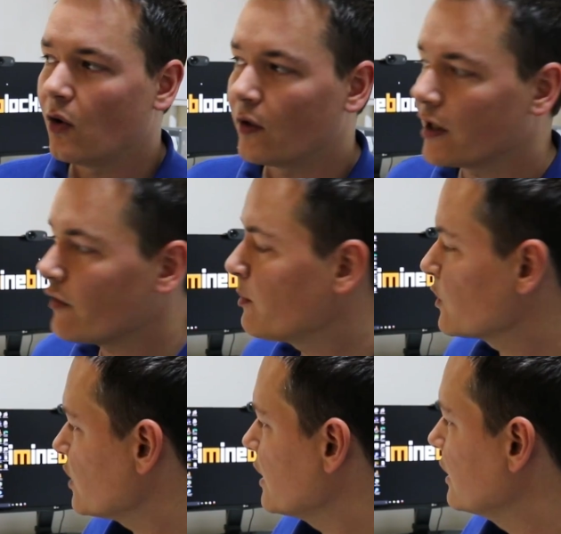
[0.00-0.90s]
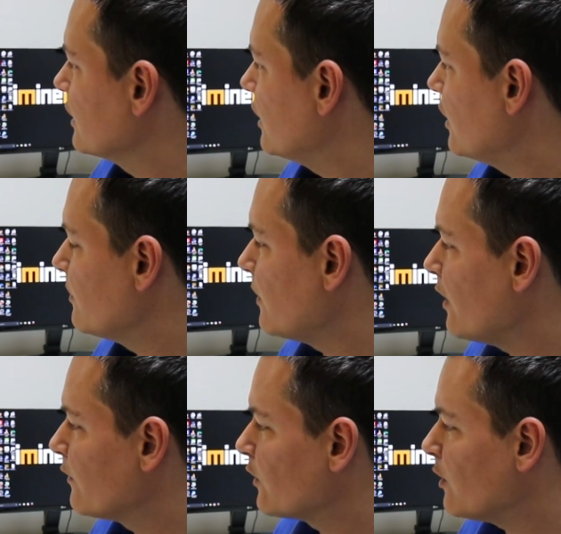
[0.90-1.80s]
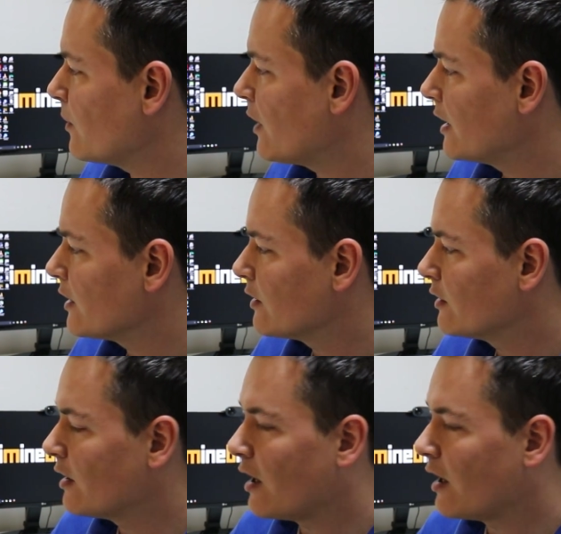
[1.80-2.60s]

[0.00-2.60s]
On the other machine, um, I've got my